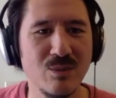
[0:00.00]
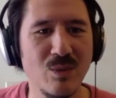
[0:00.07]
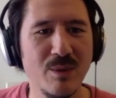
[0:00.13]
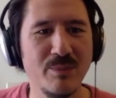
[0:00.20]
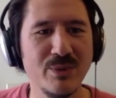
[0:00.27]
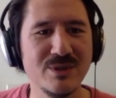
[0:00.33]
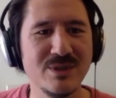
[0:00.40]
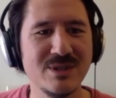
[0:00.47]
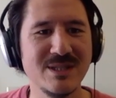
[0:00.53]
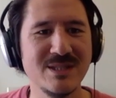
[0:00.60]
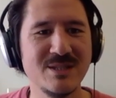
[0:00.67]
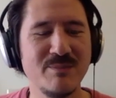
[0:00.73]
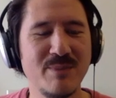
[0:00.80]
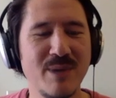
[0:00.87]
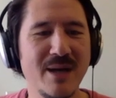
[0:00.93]
one person says
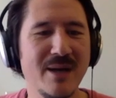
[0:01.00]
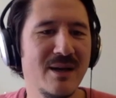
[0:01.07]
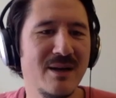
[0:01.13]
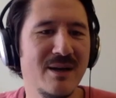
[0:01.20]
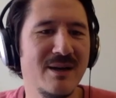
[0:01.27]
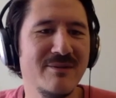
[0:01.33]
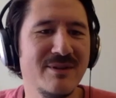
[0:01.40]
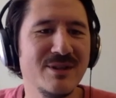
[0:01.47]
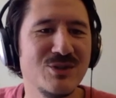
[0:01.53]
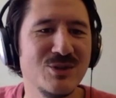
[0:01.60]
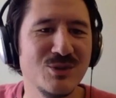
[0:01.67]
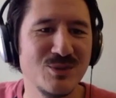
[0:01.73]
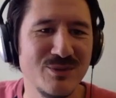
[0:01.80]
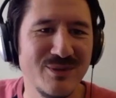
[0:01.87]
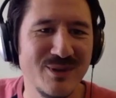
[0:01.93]
it's bad, I have
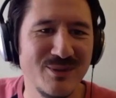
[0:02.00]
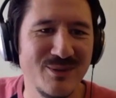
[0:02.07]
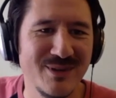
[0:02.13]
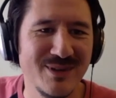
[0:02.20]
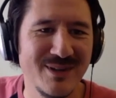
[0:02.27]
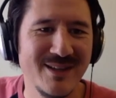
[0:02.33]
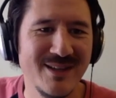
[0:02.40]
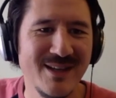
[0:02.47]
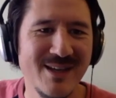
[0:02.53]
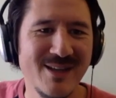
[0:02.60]
issues with it, right?